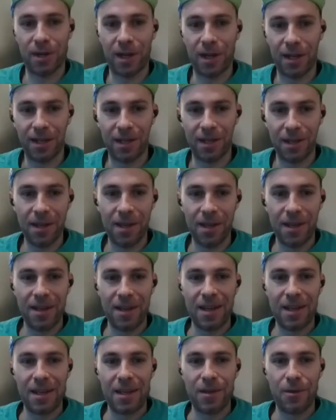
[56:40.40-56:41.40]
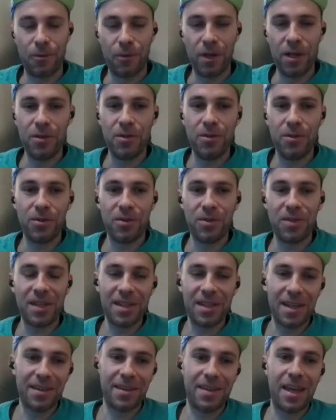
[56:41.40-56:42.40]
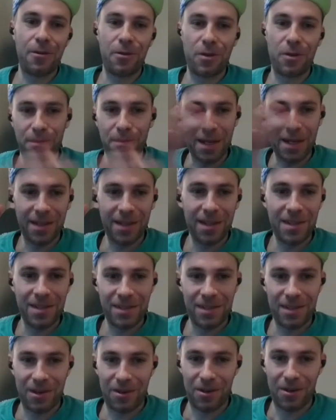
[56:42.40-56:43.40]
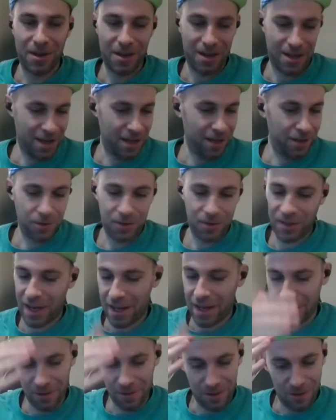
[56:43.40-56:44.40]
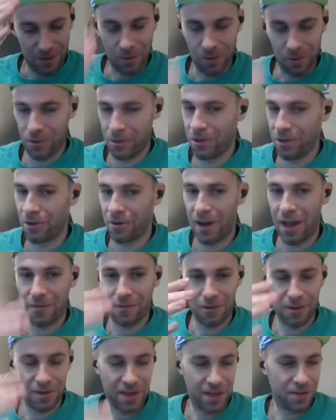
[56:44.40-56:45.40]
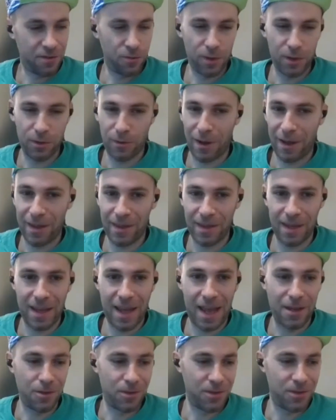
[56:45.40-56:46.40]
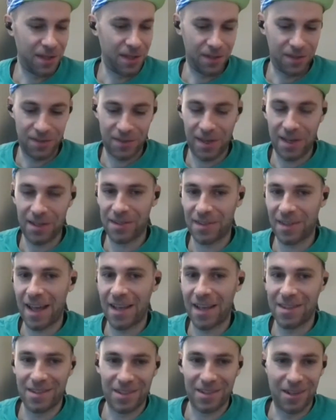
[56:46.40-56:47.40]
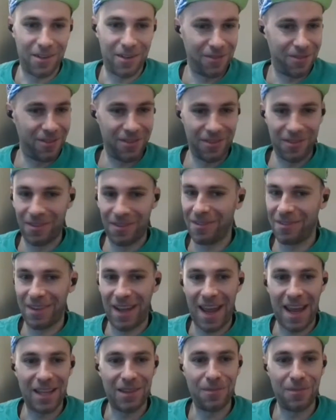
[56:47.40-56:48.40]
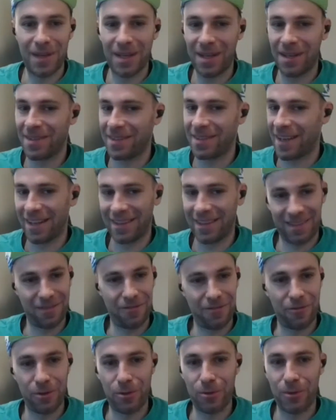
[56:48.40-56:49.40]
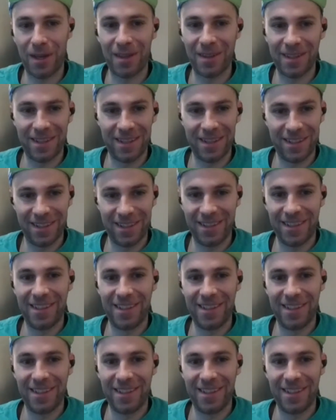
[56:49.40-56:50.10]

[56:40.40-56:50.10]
you train. Will you see that they respect this, or you said do your effort at 320 and you see six sets of eight minutes at 320?